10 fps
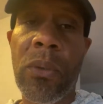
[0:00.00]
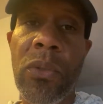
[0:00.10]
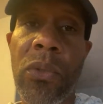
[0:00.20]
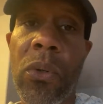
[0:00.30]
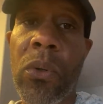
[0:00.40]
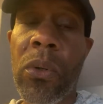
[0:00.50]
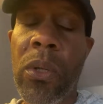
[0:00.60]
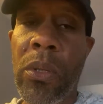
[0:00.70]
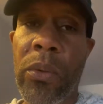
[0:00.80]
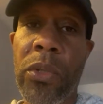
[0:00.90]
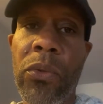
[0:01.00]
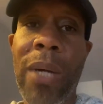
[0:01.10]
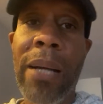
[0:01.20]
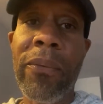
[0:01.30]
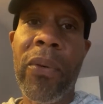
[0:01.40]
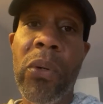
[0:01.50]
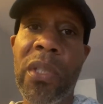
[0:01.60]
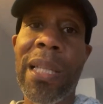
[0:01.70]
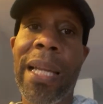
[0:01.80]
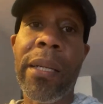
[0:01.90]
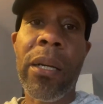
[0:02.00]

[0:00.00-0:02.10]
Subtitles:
So when you have folks like